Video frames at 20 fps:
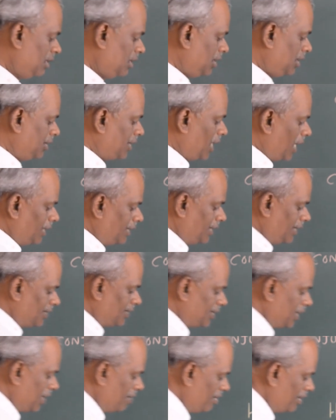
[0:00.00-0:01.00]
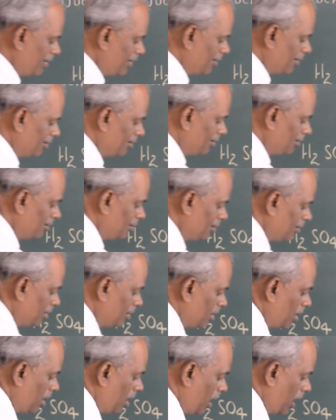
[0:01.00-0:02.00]
that is giving you
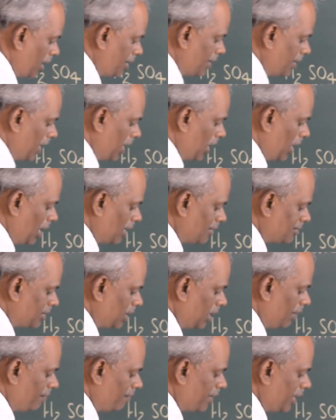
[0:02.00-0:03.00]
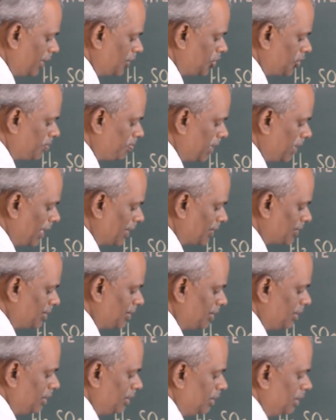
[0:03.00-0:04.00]
on the loss of H plus,
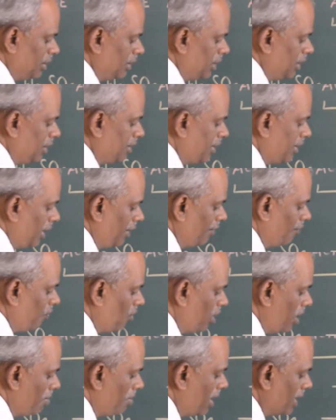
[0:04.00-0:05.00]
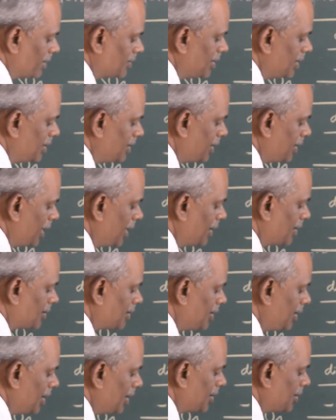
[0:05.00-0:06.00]
it can form acetate
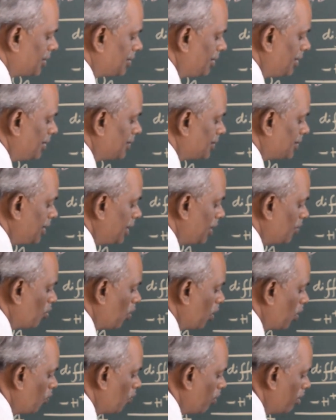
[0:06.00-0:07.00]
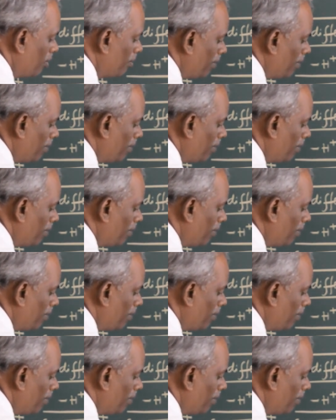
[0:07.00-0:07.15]
CH3COO